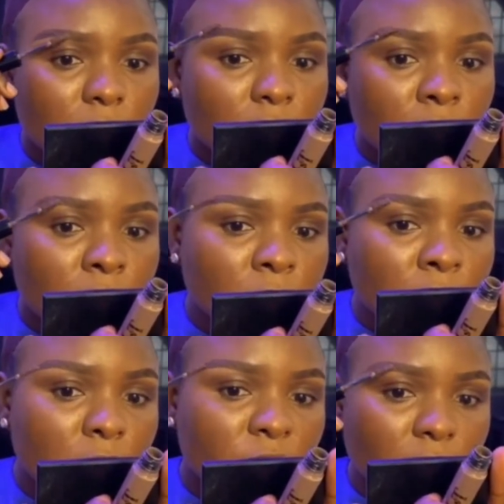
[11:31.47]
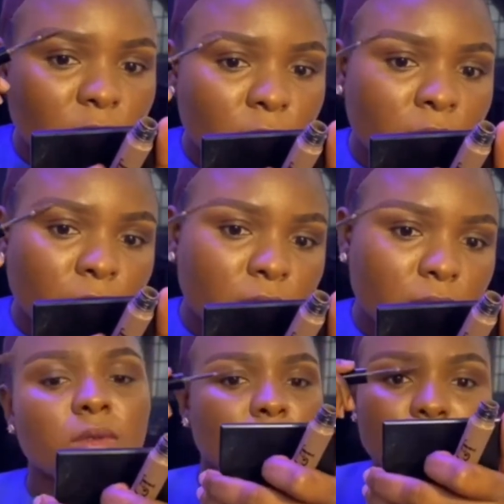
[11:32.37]
I always have to do this step every time I do my eyebrows.
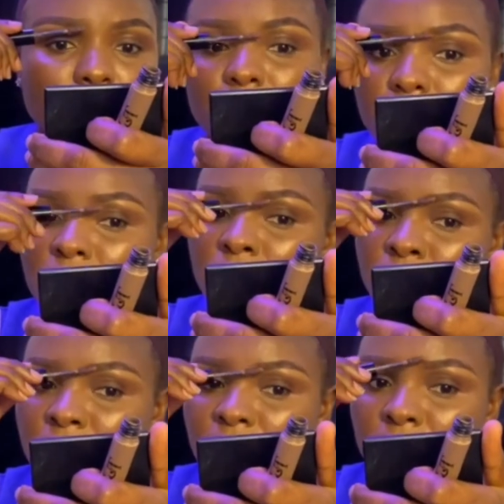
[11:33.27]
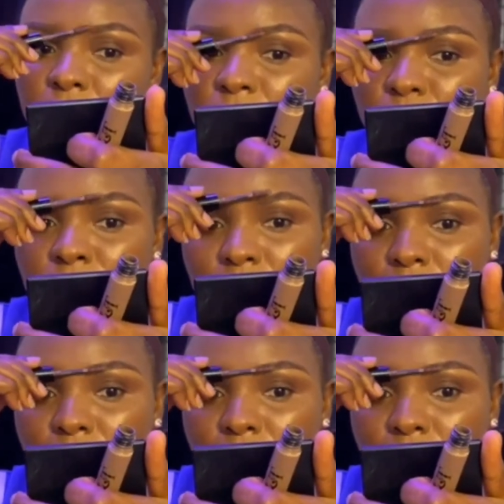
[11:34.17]
So I think it's a lot of part of my brows.